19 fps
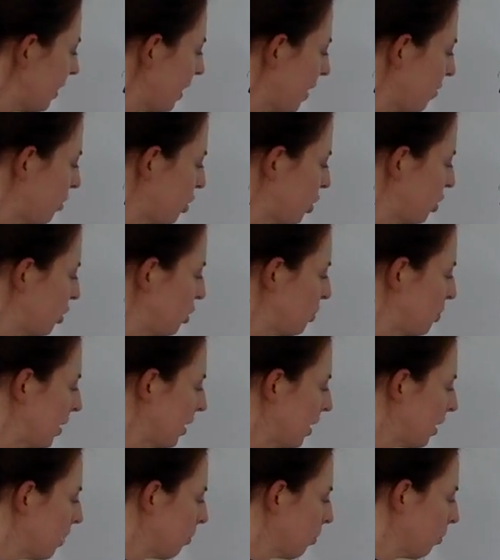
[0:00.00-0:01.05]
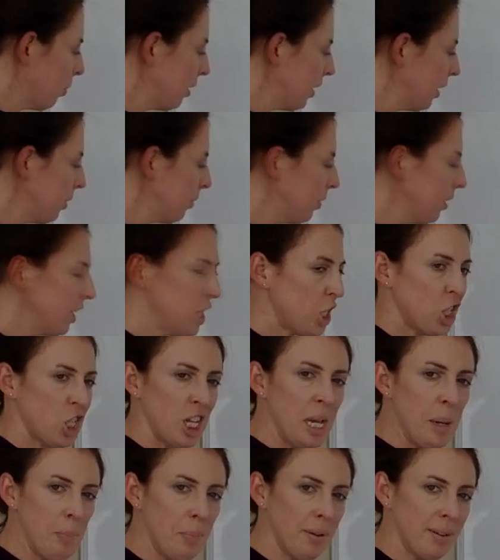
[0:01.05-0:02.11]
left shoes become really, really
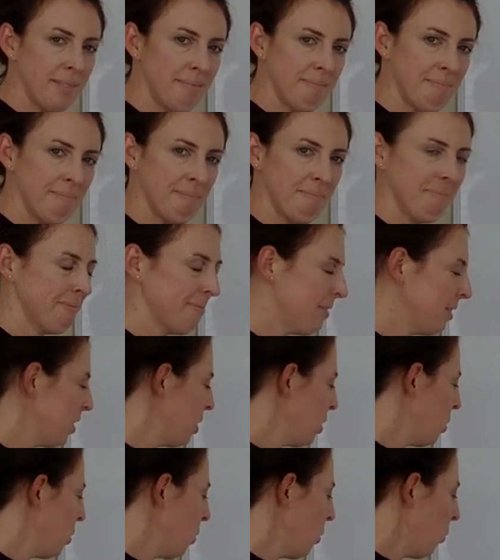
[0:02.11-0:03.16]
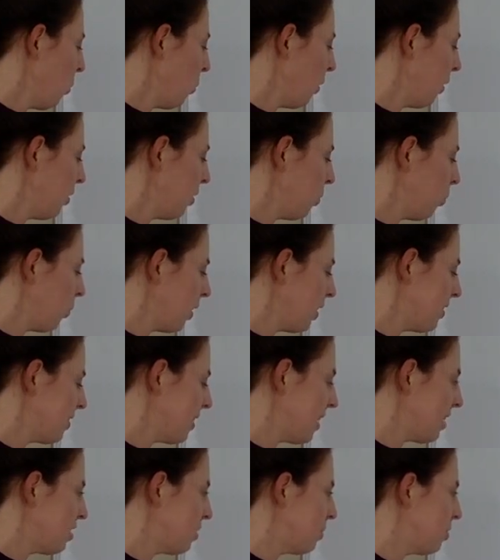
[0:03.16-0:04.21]
cheap, well, then what does
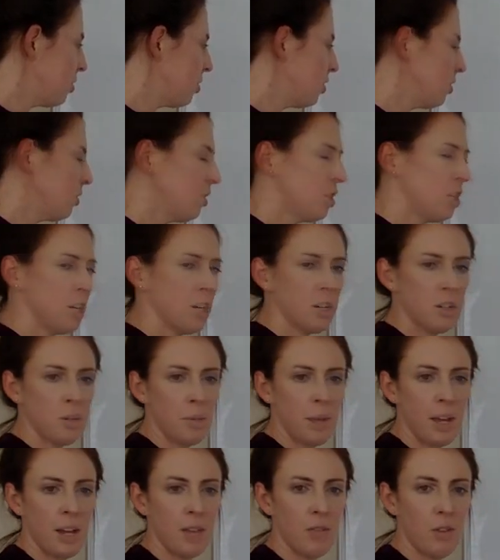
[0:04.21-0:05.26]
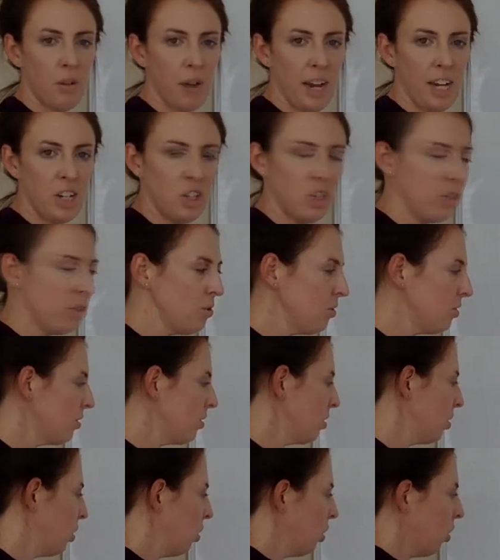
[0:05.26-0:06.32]
that do to your demand for right
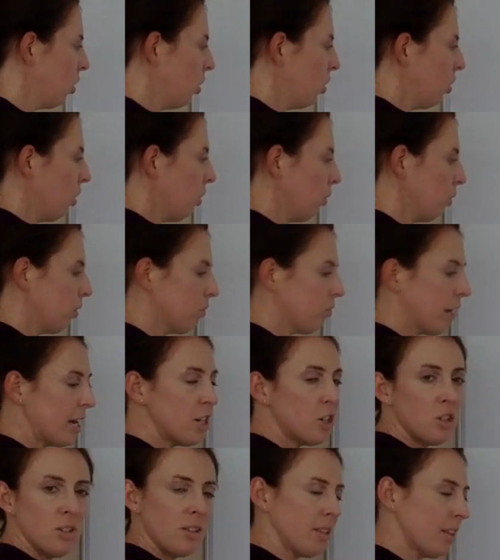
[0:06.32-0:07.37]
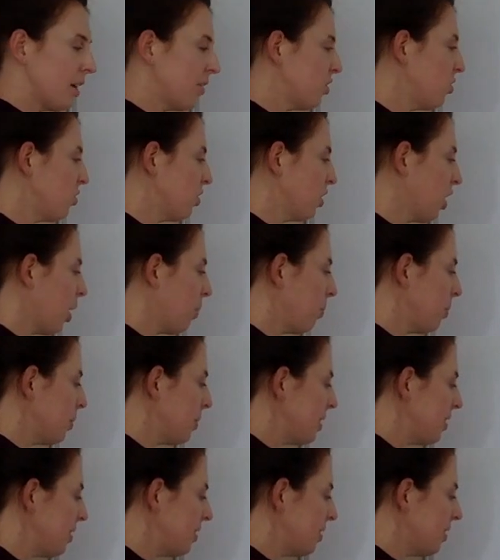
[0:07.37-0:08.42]
shoes? Well, if right shoes and left shoes are
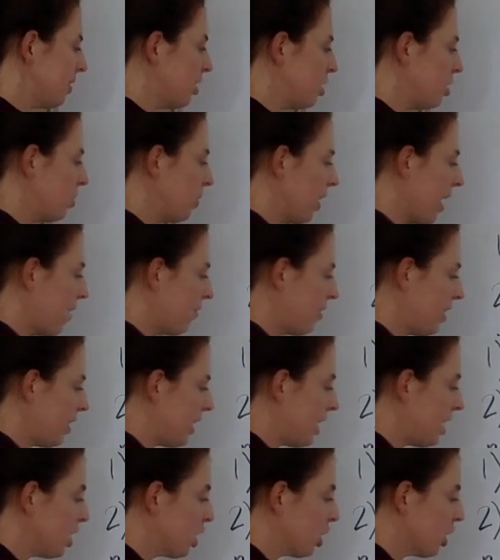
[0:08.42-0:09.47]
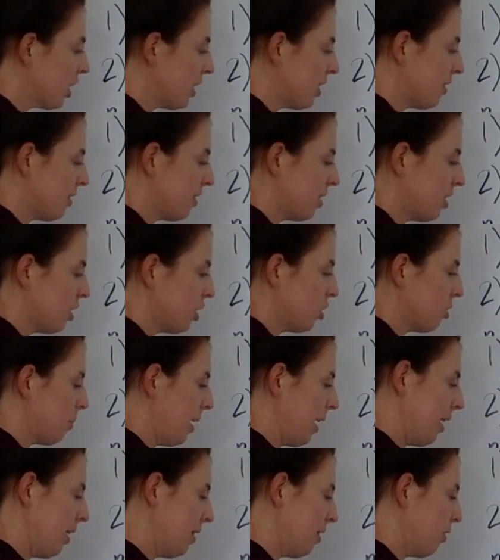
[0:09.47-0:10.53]
complements, then you'll have an increase in your
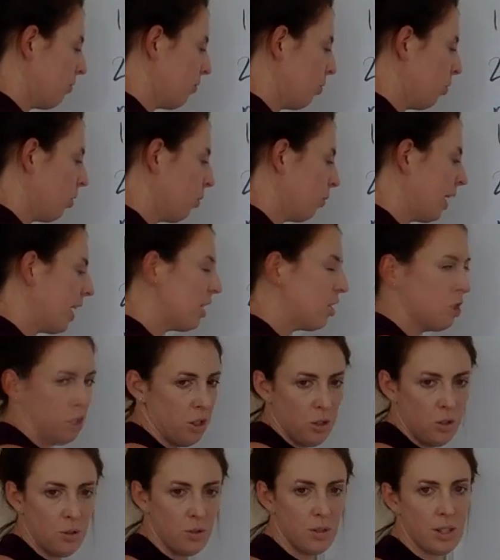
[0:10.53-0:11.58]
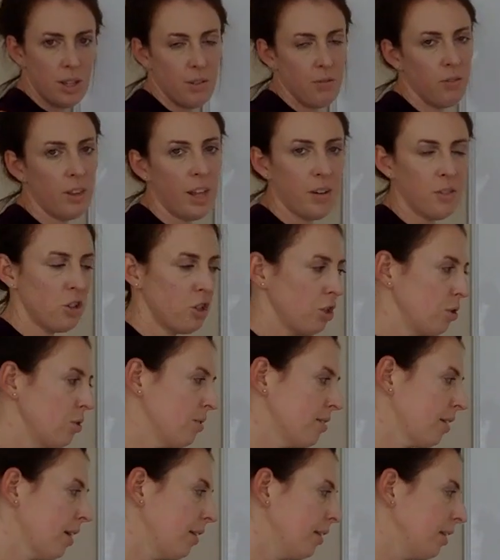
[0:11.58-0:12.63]
demand for right shoes if left
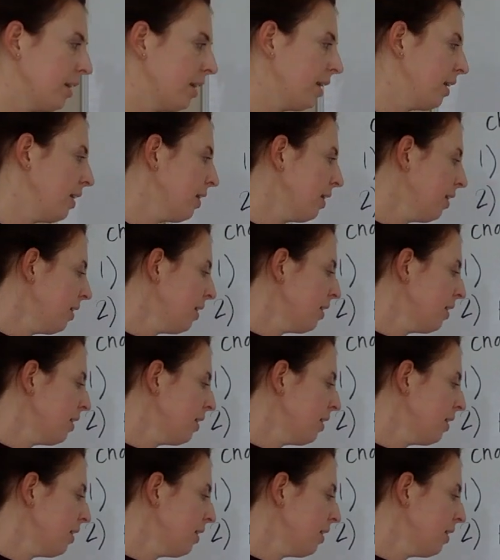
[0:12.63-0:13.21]
shoes suddenly